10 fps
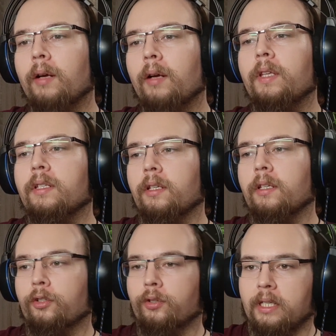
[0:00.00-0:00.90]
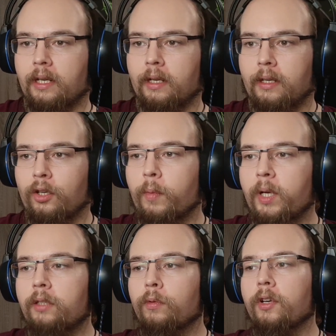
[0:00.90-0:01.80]
Now, this is interesting. No
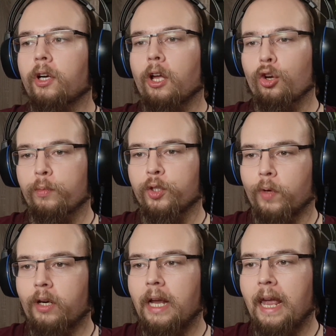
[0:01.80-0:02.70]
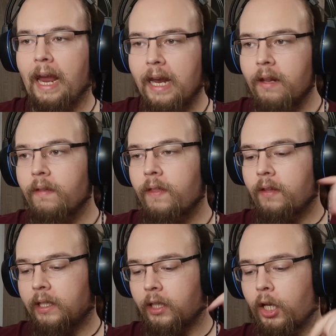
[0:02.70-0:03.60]
matter what their hopes were,
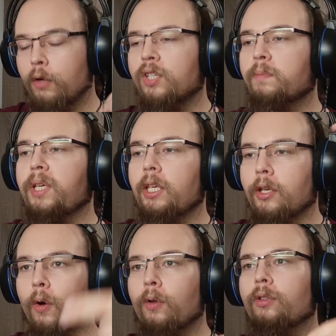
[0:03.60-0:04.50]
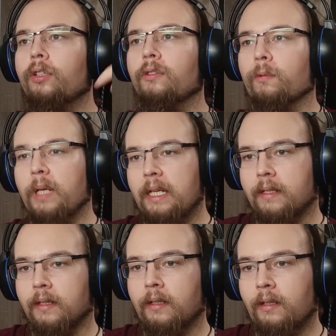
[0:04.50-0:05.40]
anything that goes beyond
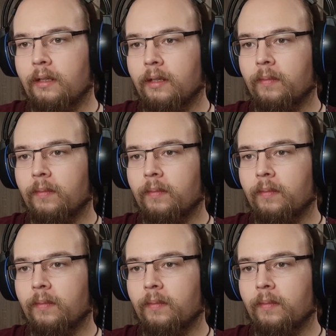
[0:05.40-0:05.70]
reason